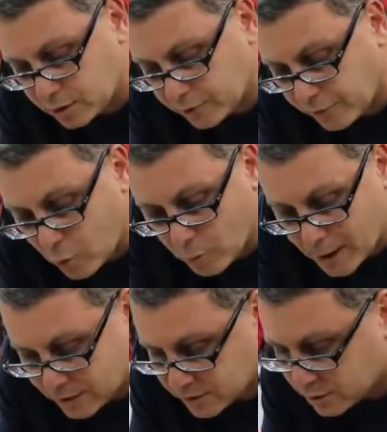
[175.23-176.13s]
to 4
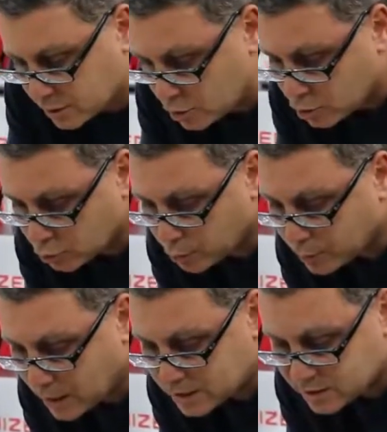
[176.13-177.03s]
months. You should
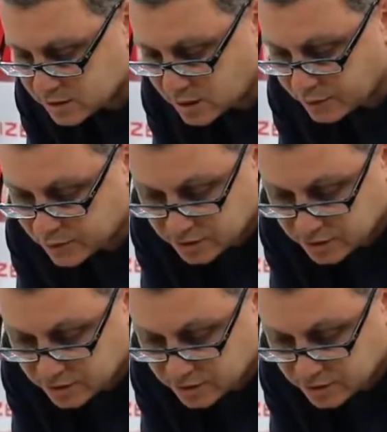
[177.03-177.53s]
replace this every